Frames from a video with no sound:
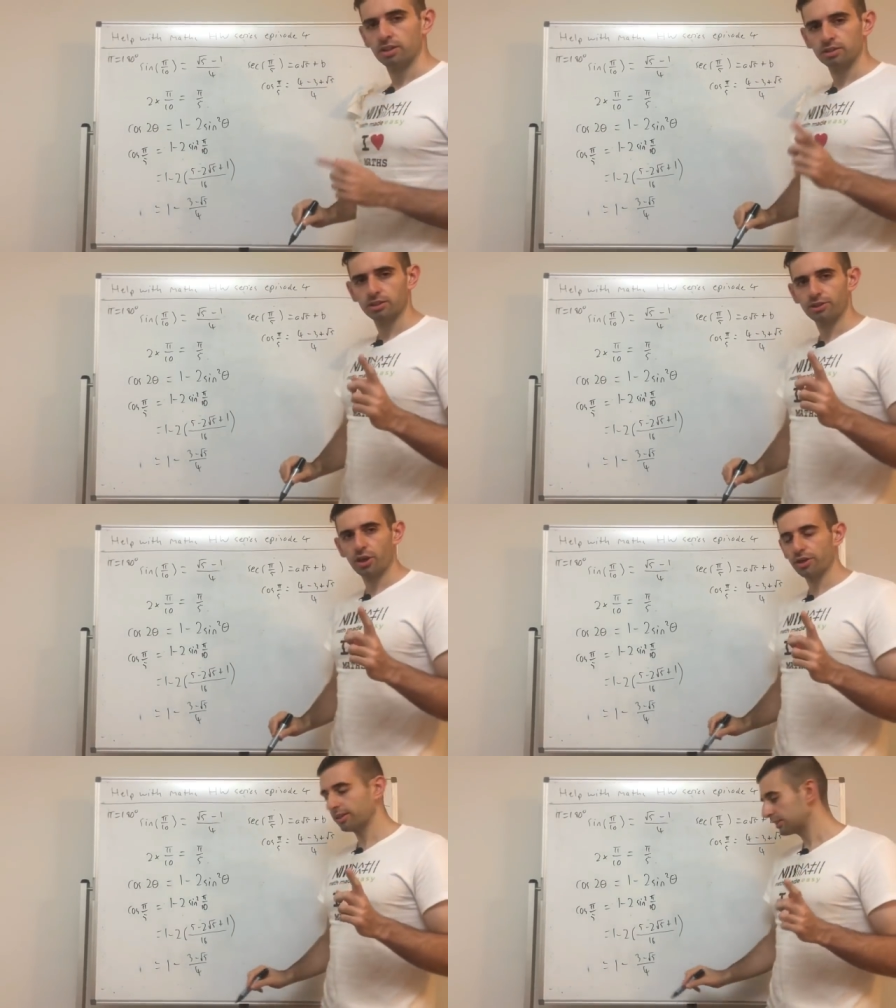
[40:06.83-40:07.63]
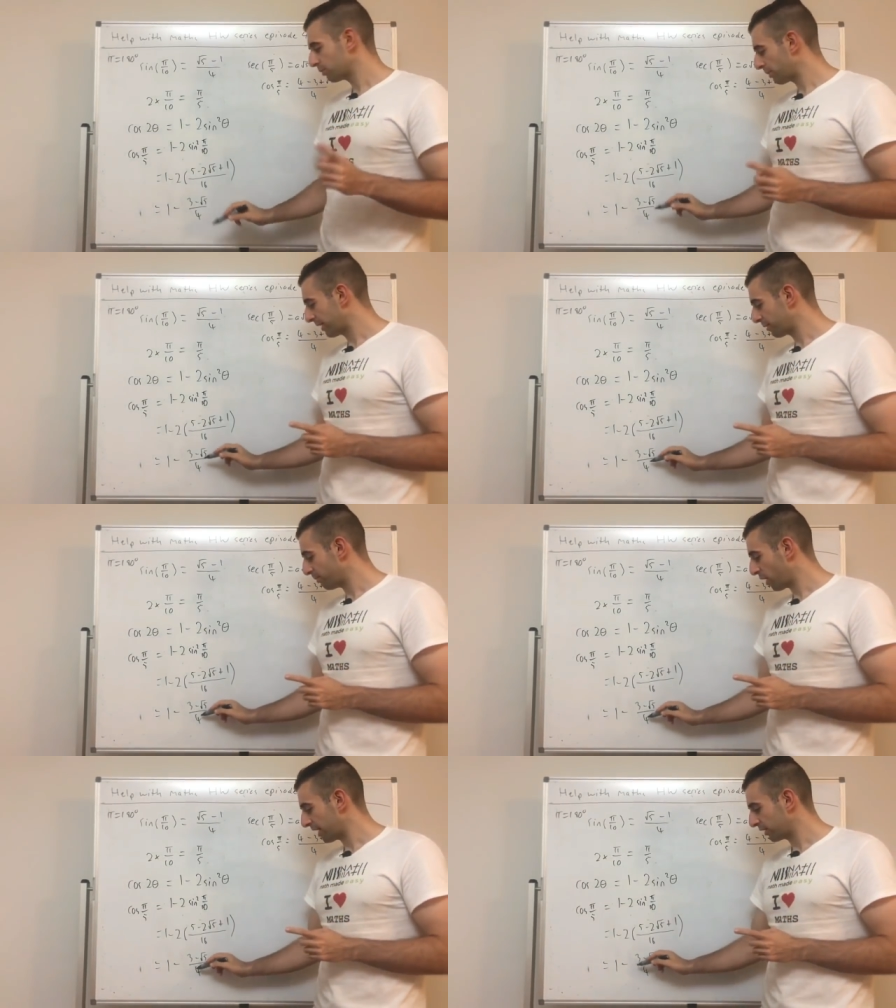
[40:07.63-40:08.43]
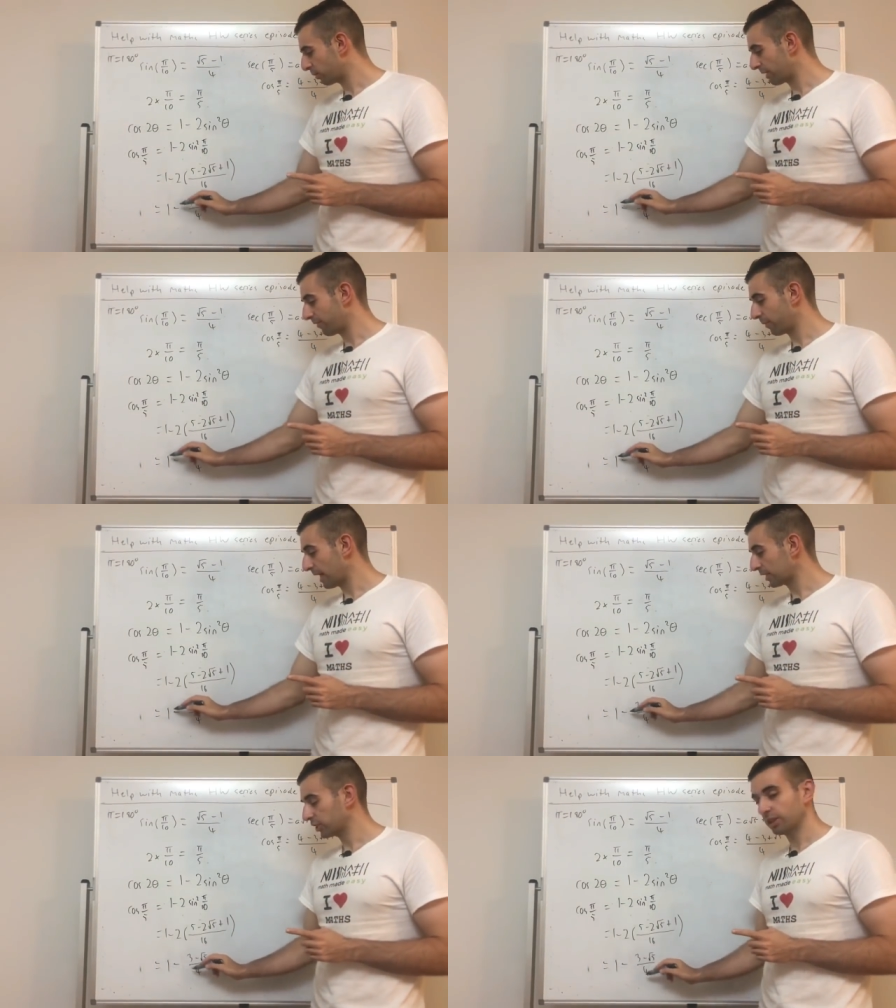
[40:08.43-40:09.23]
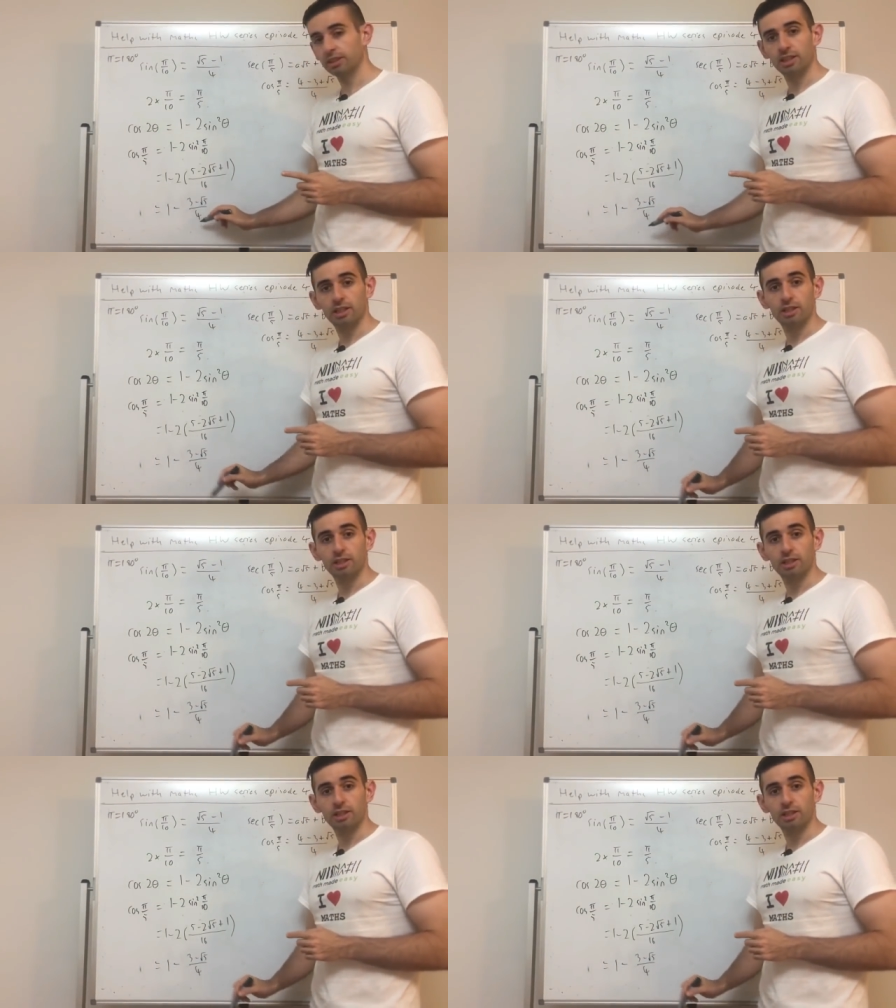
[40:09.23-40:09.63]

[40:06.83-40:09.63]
So notice when we combine into one fraction,